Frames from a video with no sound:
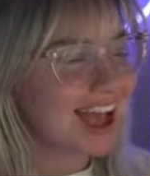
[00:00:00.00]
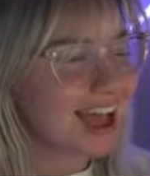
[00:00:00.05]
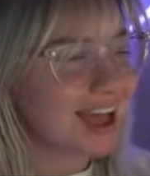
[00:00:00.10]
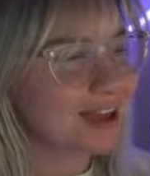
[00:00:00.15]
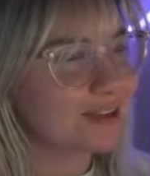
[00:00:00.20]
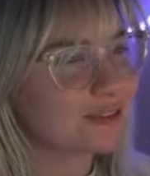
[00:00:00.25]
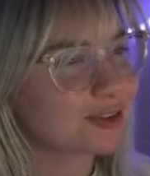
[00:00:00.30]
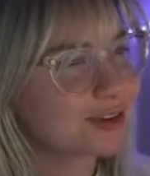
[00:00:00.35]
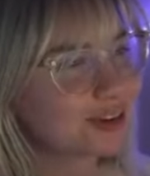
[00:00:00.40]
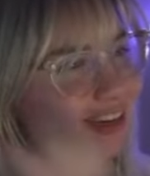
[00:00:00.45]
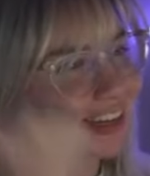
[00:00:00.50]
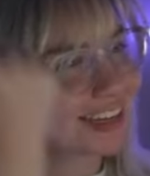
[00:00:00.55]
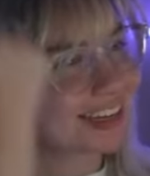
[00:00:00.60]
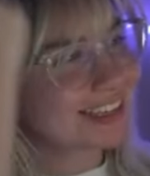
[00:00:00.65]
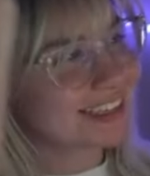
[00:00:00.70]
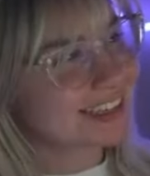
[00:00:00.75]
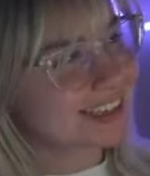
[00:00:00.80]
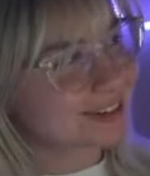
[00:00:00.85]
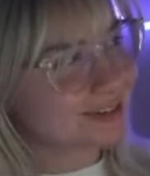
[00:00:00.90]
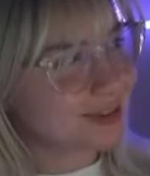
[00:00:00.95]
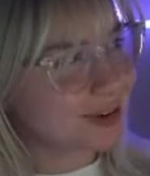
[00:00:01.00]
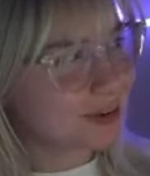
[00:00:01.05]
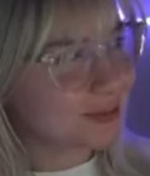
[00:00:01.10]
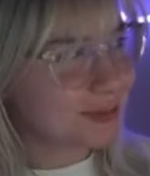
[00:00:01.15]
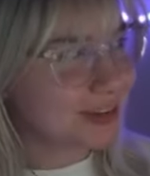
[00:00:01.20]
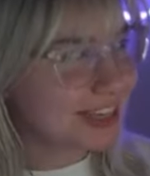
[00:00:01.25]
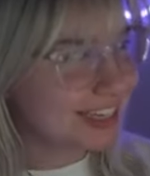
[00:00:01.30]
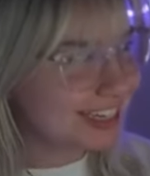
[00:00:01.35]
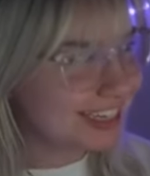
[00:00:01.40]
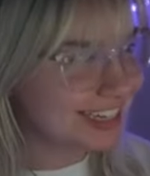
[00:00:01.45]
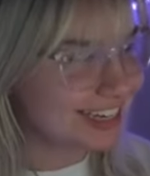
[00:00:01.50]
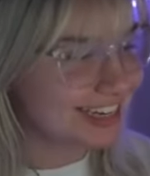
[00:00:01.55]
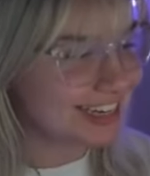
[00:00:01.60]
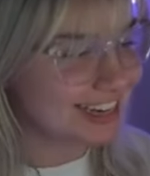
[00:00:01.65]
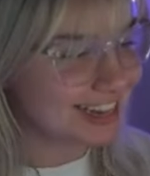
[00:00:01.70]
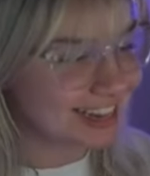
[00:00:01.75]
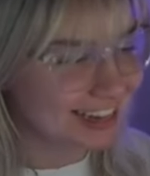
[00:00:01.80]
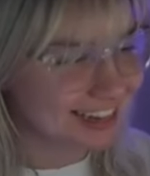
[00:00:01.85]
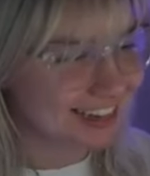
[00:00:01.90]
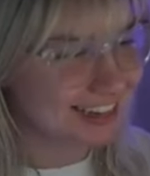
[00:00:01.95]
chat if you want his
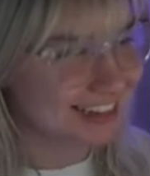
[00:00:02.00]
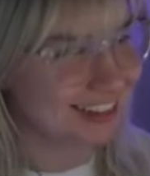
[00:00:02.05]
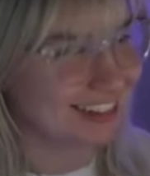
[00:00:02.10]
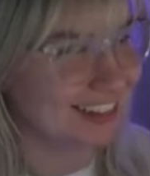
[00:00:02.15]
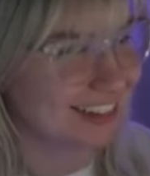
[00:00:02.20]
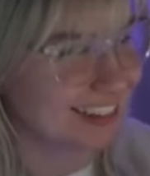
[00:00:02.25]
information.